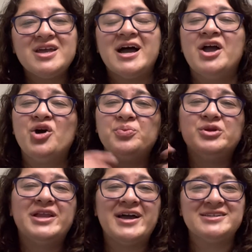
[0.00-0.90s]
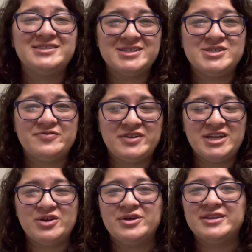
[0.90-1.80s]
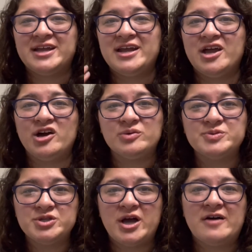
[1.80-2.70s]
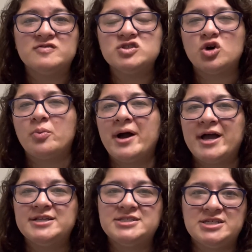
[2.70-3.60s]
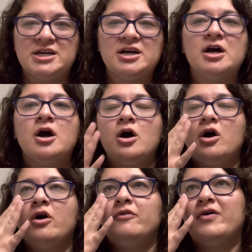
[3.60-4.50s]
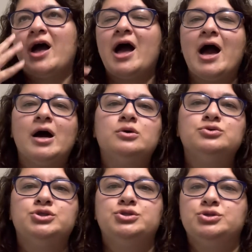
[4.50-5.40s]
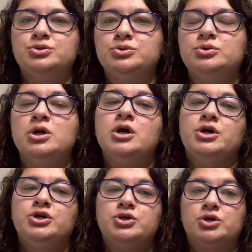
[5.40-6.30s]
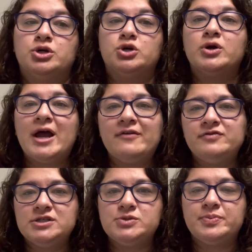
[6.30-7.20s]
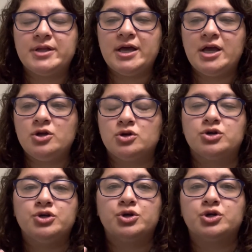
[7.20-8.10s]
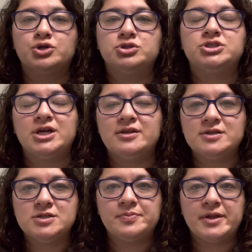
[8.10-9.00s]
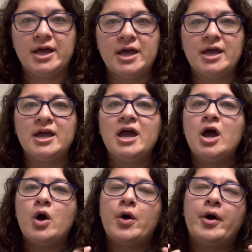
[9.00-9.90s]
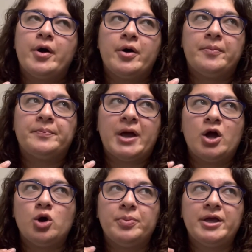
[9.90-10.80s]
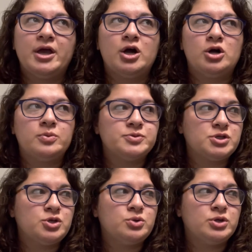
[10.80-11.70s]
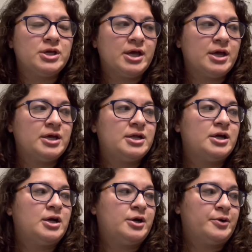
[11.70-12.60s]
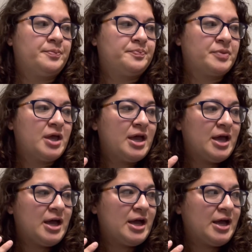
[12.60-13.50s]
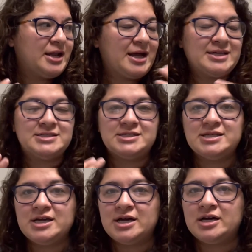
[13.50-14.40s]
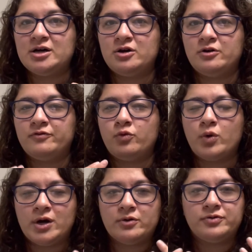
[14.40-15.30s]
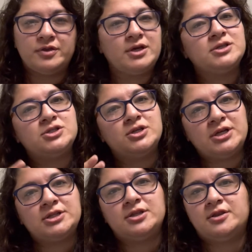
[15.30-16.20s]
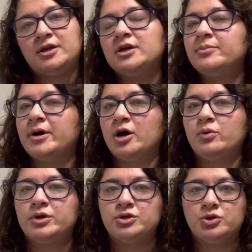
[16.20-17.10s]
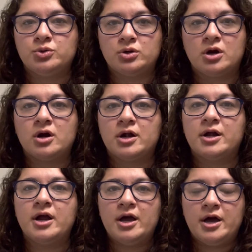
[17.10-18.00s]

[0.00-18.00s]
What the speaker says: I hope you like this video and that it helps you have some idea of how to do your craft display or your crochet display. I hope it helps you get an idea of what things you need to think about when you are